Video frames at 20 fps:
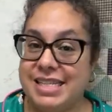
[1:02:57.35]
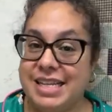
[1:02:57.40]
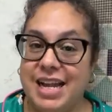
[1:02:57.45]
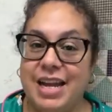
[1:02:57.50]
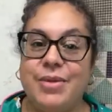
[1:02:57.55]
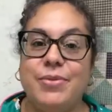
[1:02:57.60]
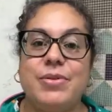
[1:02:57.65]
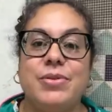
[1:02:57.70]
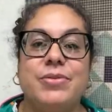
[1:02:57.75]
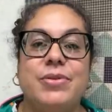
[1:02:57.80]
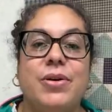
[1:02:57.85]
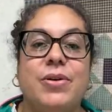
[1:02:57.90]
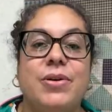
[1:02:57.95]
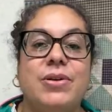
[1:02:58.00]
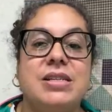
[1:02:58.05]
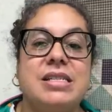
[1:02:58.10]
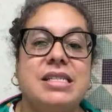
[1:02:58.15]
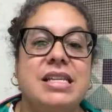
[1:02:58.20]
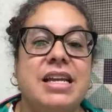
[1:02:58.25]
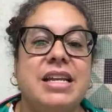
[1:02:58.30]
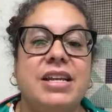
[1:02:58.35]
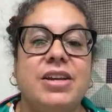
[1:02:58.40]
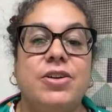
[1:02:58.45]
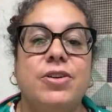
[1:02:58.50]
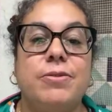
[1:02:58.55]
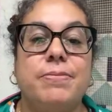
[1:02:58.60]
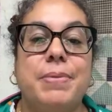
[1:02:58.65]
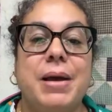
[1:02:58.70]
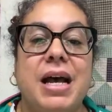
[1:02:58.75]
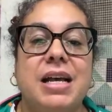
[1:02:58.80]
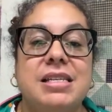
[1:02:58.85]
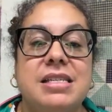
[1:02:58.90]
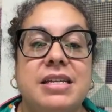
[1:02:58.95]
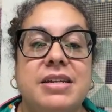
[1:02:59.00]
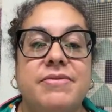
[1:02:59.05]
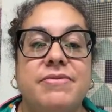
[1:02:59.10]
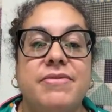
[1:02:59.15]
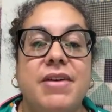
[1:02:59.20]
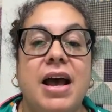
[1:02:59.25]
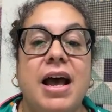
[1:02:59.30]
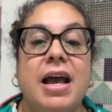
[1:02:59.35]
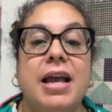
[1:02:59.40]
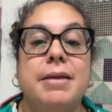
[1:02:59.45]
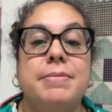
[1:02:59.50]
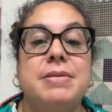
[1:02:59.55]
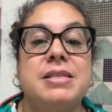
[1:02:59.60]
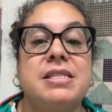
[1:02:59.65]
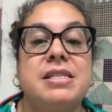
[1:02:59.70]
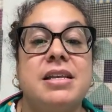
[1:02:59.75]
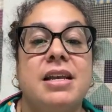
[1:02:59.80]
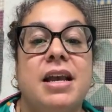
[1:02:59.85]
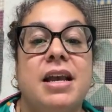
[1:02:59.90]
night we were all sending her positive vibes.